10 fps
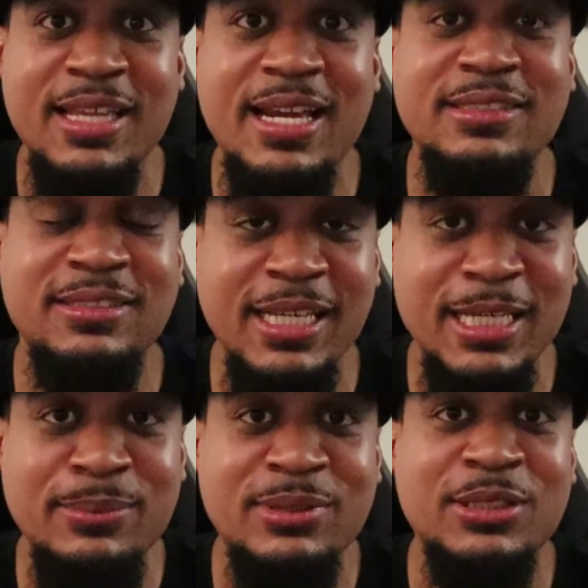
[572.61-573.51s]
that it
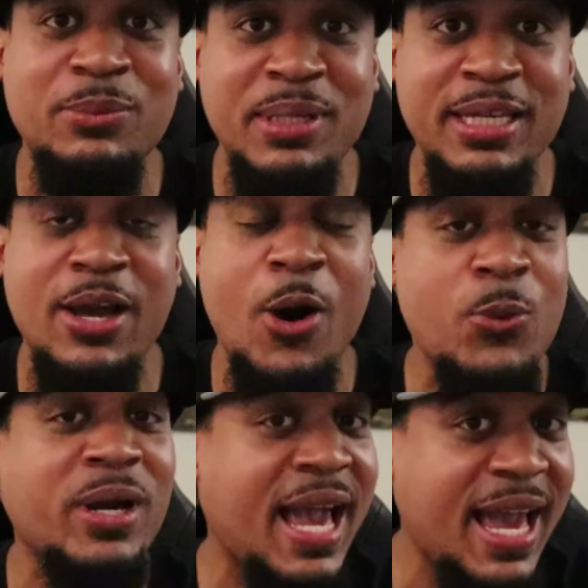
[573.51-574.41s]
seems to be
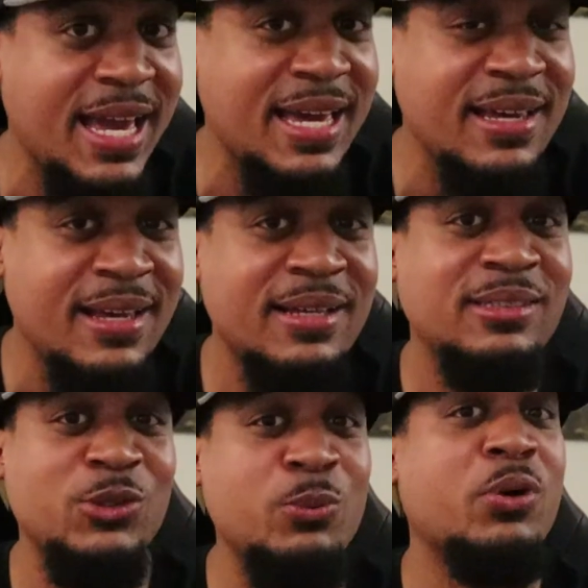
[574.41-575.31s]
okay
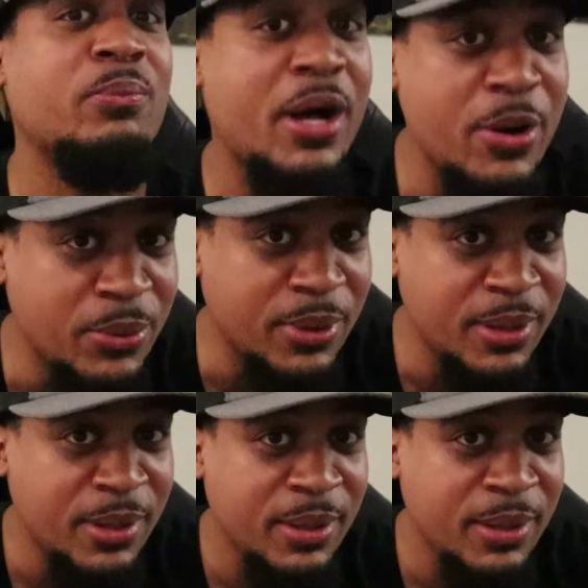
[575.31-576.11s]
to promote.